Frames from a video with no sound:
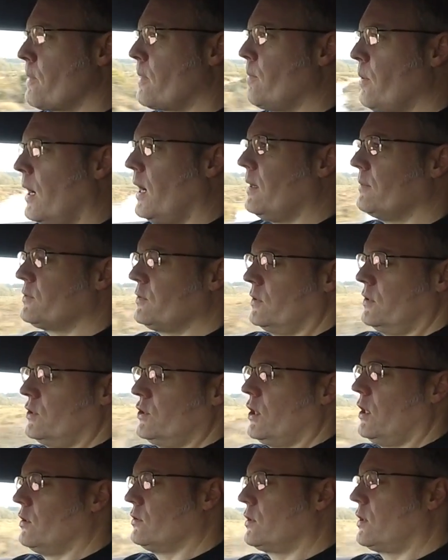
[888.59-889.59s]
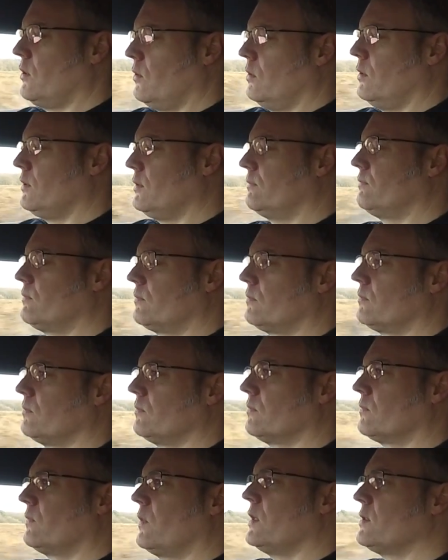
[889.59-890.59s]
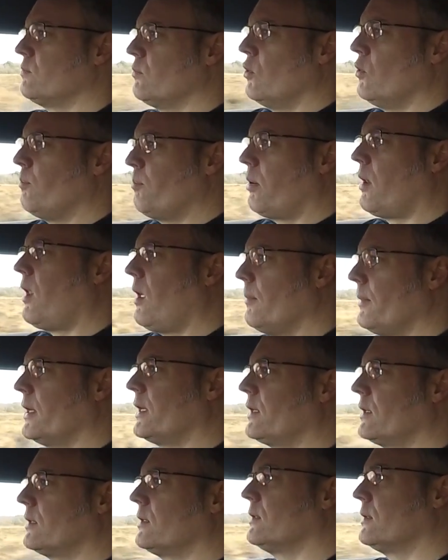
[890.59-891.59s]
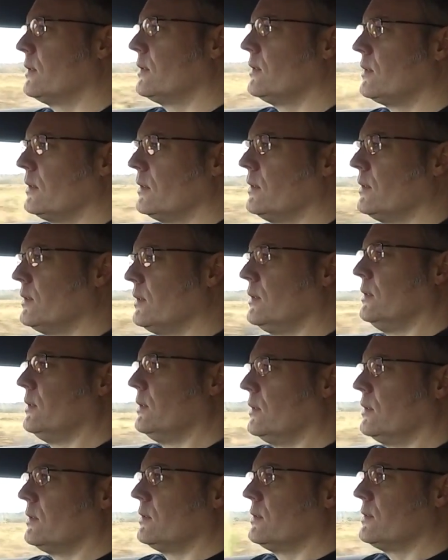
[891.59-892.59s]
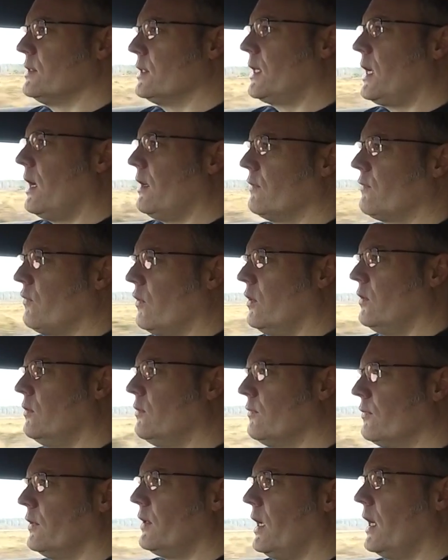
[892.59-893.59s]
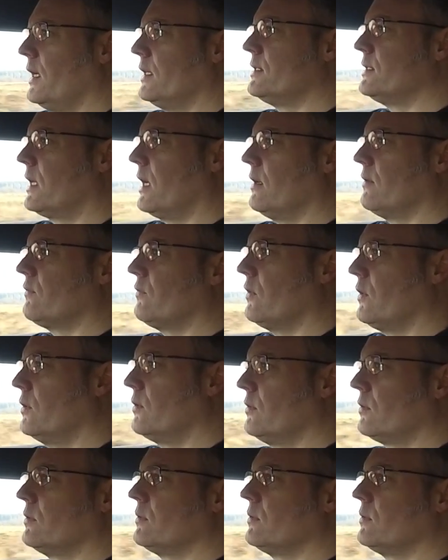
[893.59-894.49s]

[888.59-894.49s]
Perhaps with the charge cooler there's more plumbing to get through, for the air to get through.